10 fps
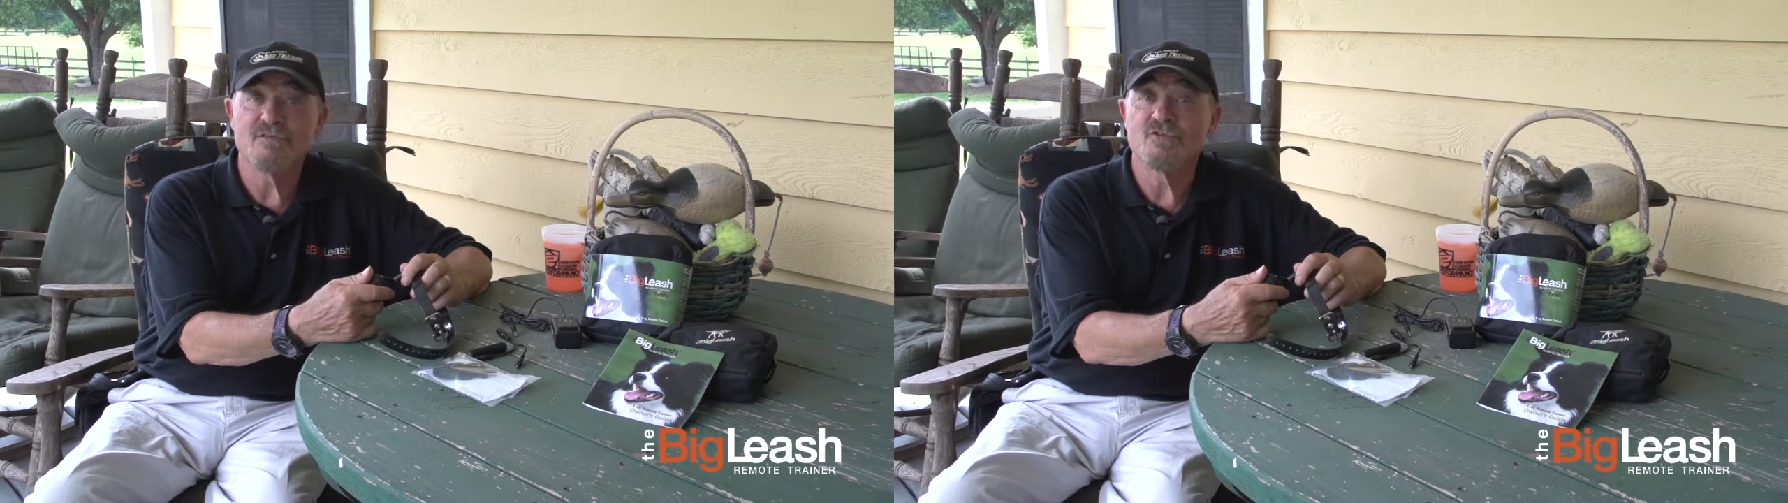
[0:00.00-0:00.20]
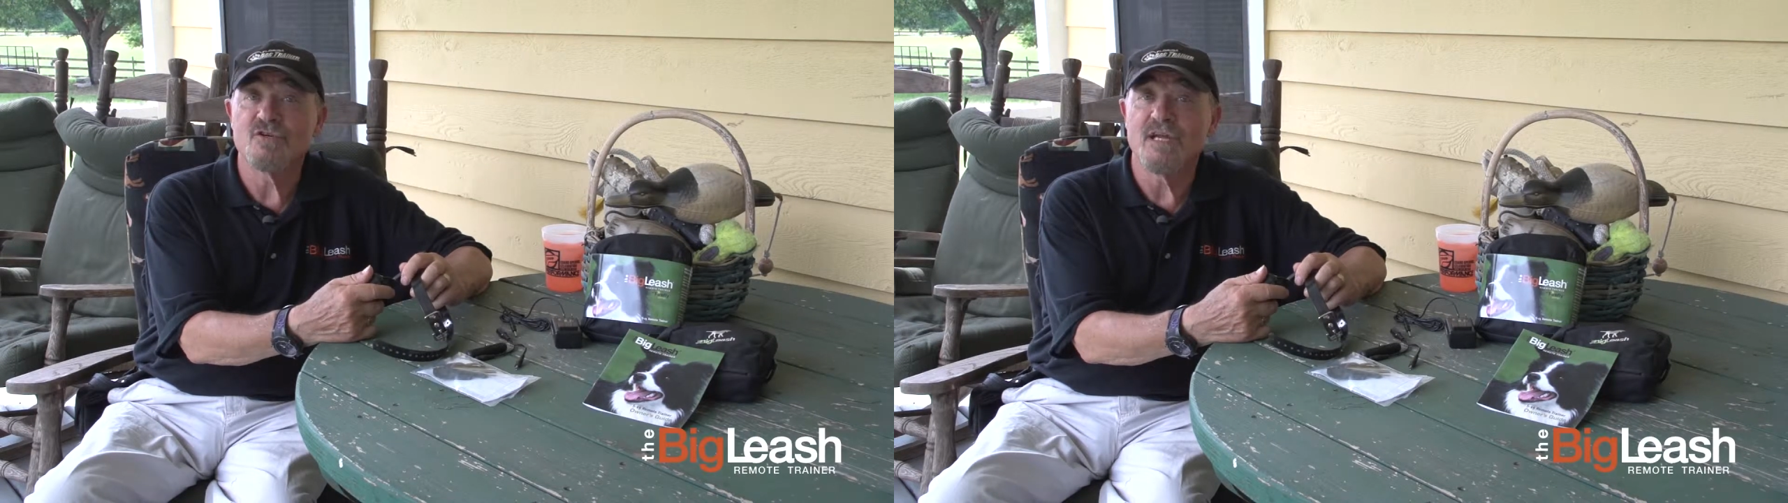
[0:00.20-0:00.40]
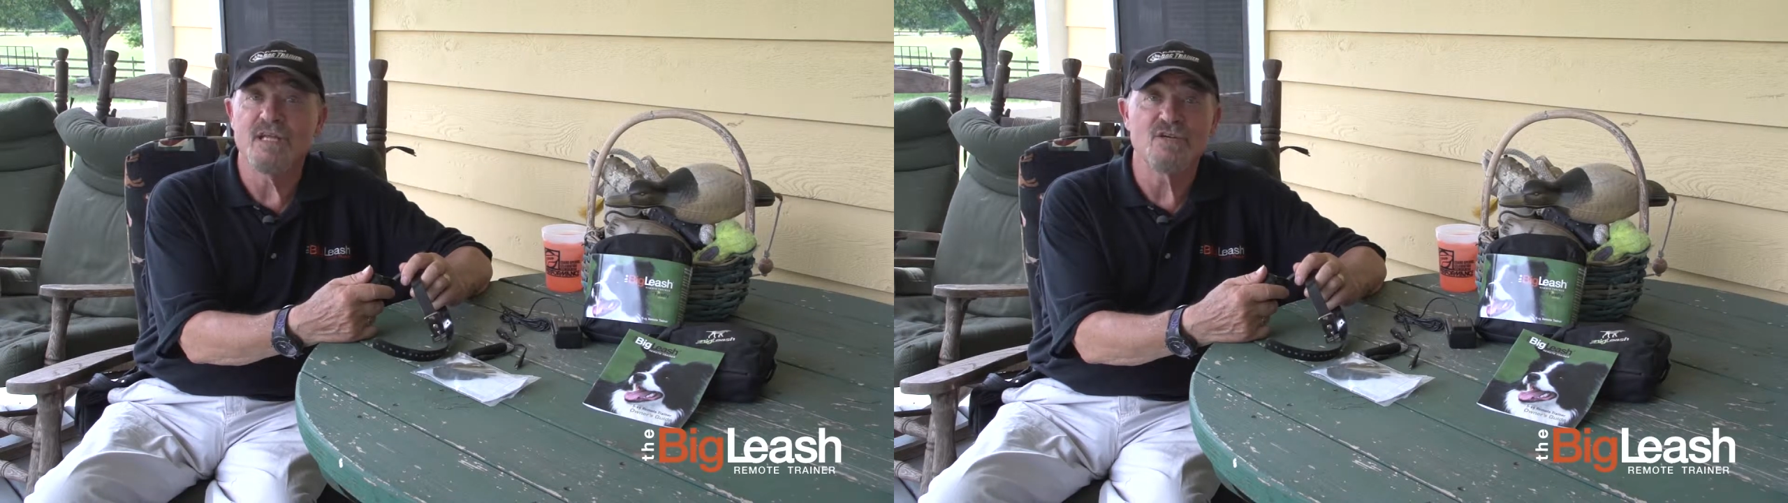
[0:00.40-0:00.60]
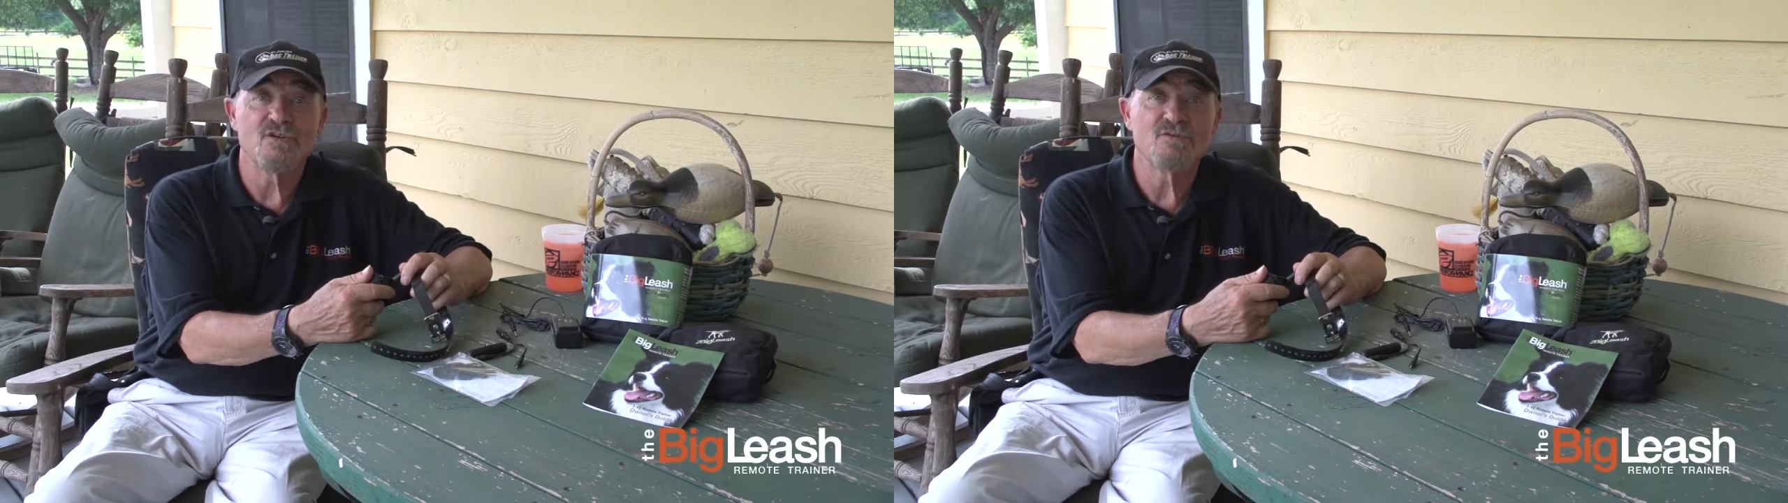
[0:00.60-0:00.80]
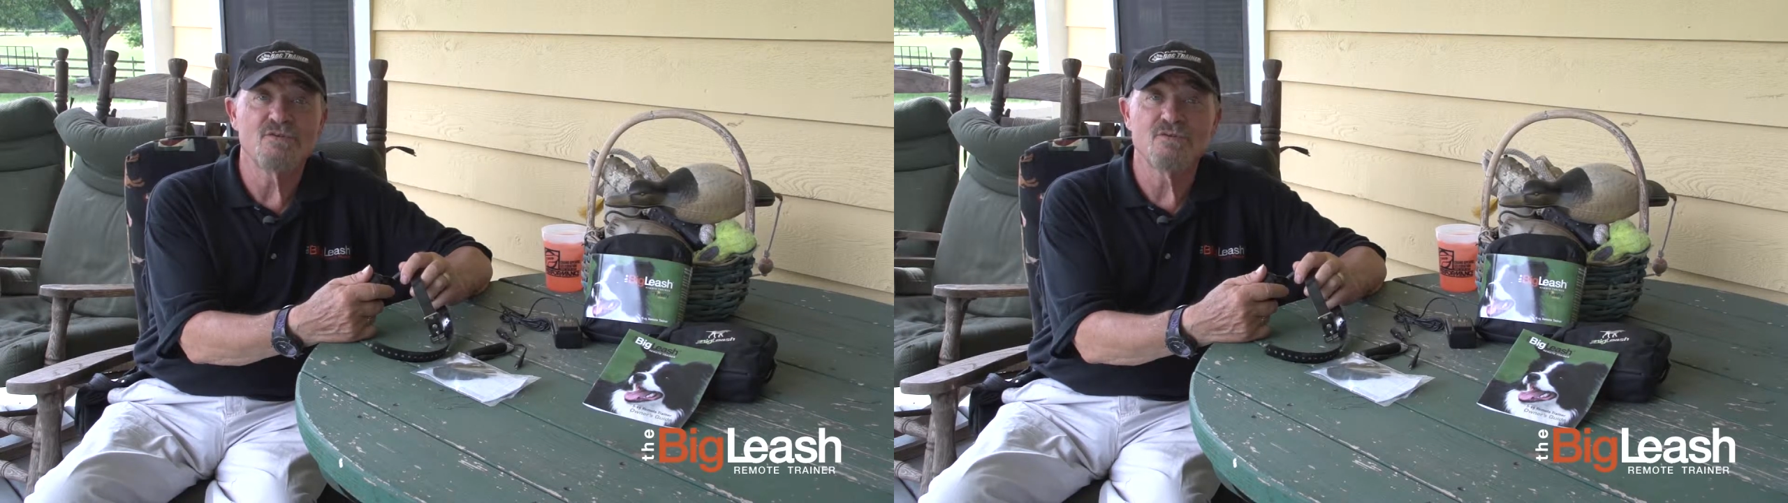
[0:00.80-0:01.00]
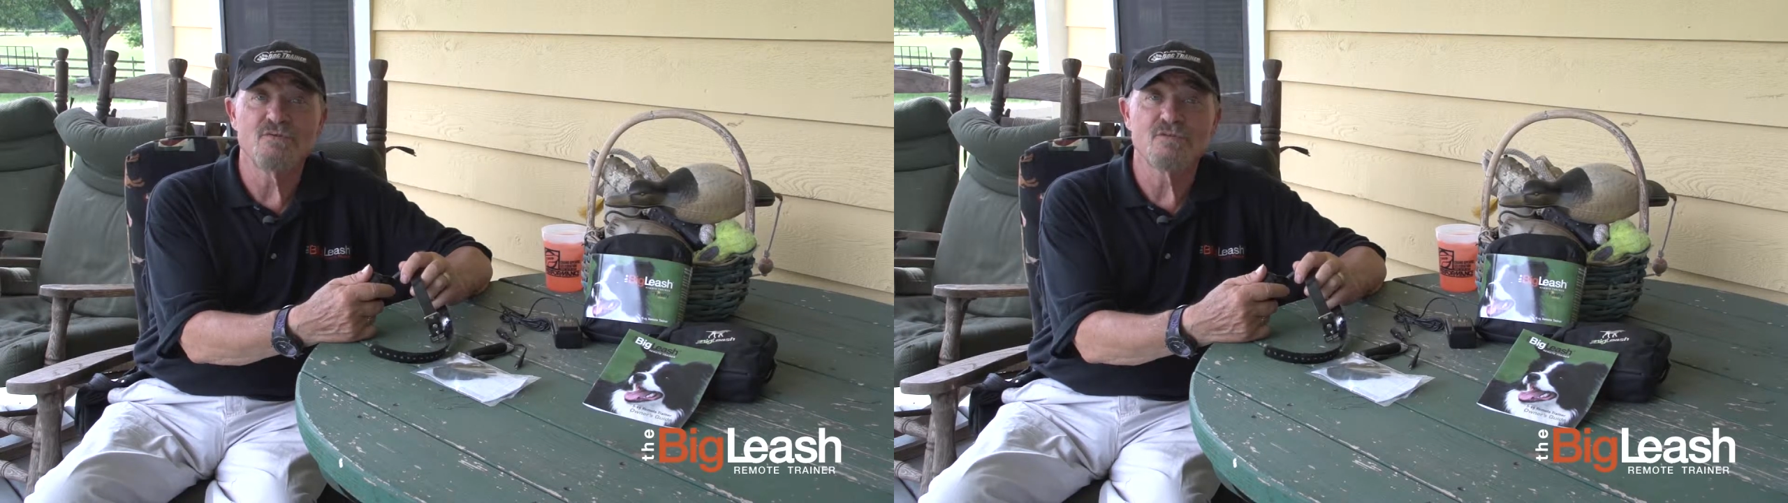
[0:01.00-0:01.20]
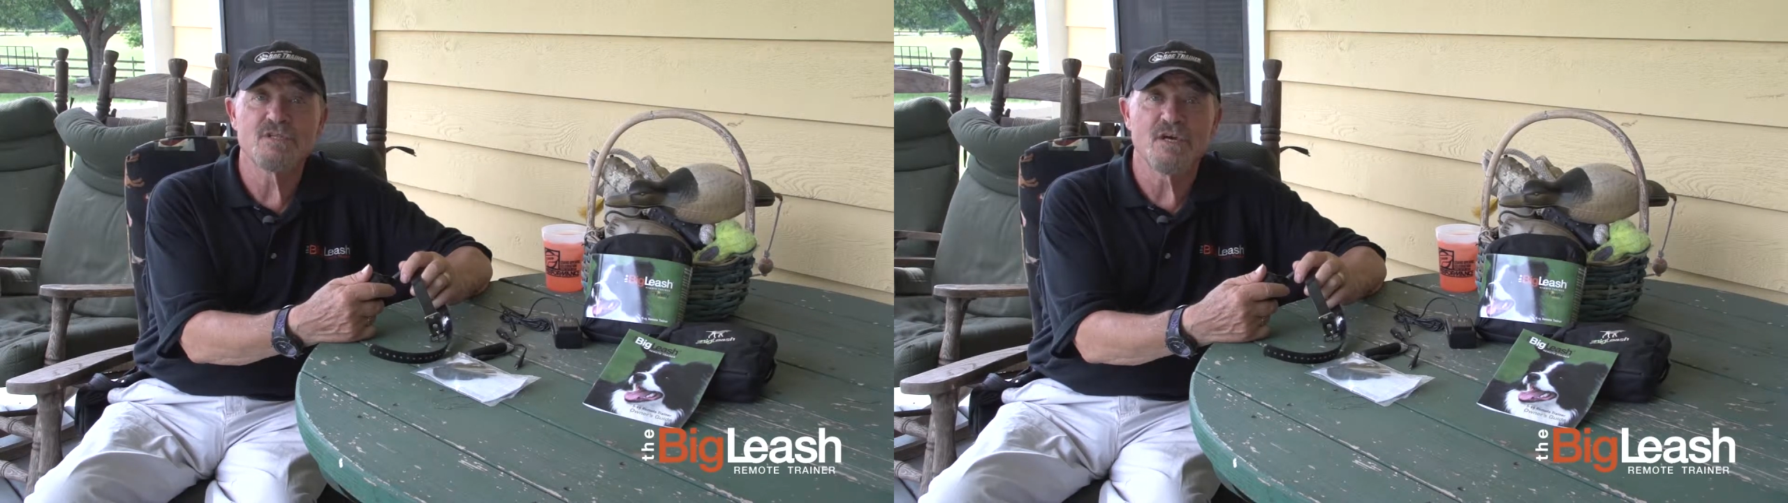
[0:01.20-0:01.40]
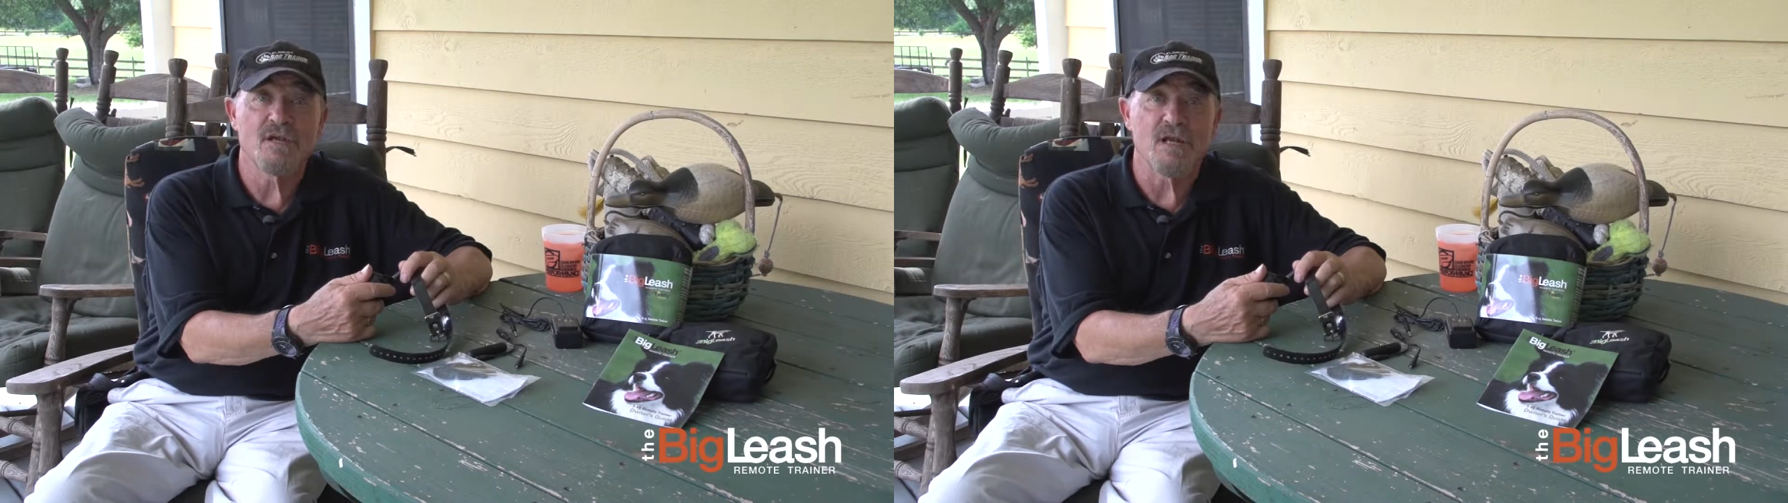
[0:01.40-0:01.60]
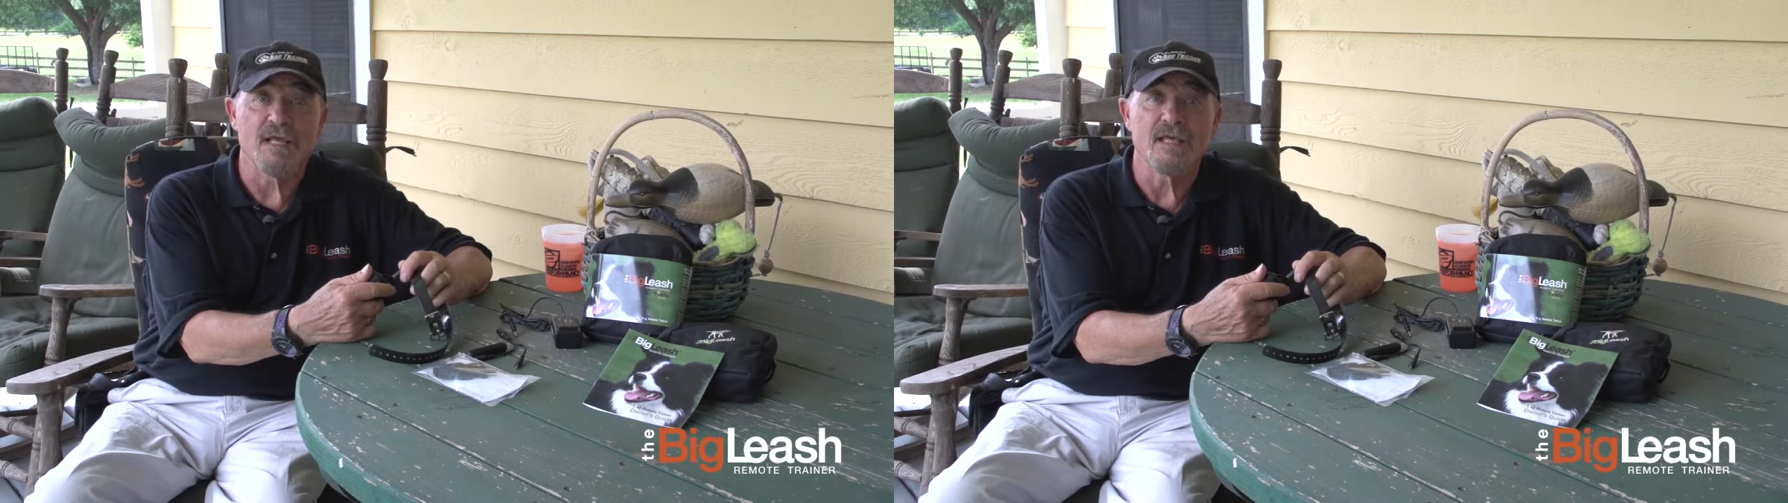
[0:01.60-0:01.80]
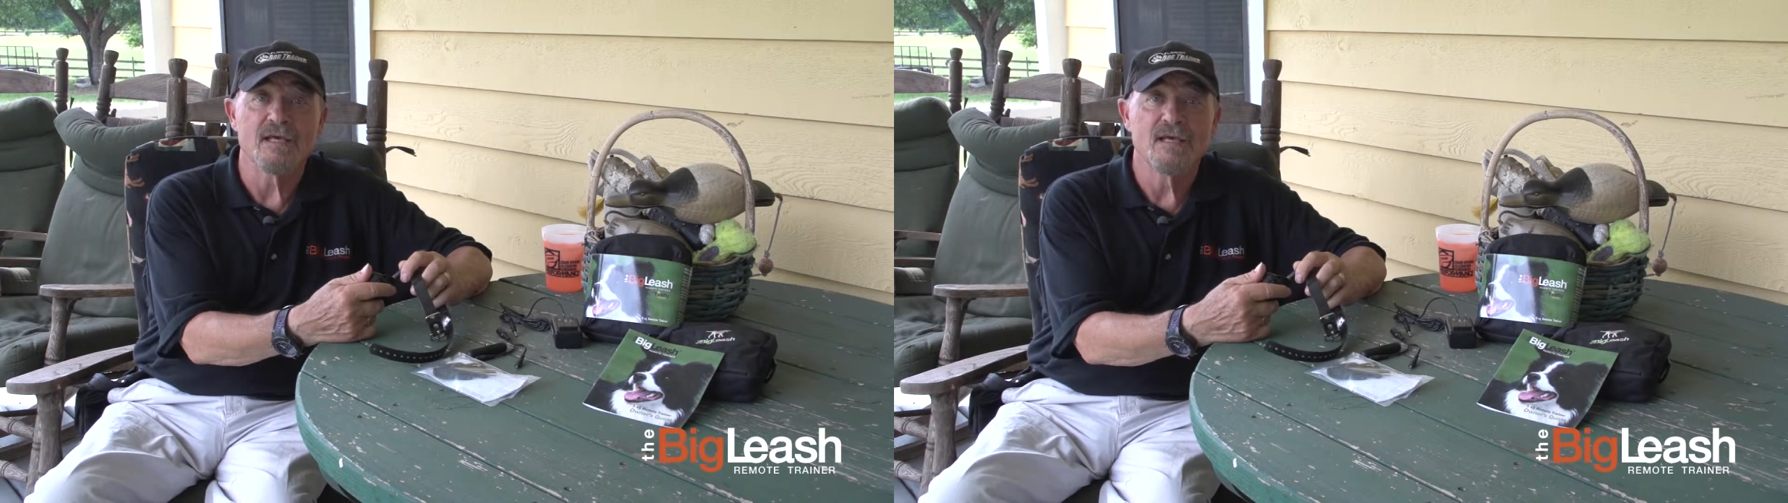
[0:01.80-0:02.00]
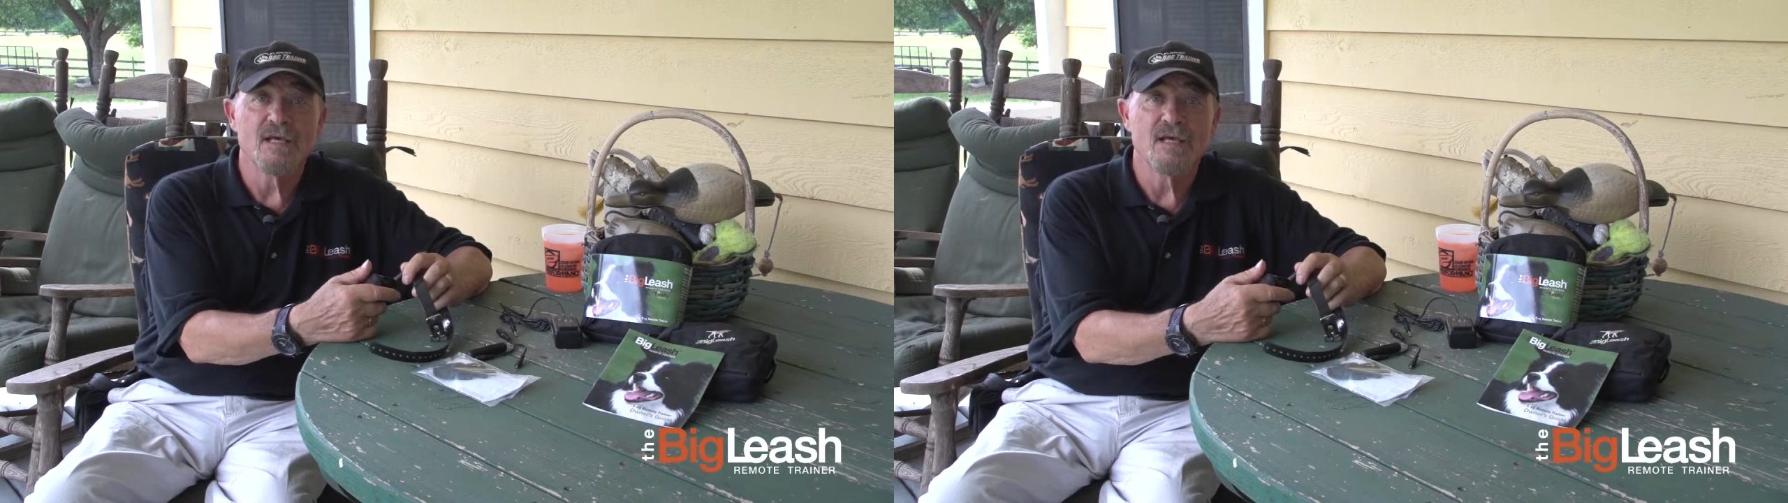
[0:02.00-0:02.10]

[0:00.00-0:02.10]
training tool, certainly,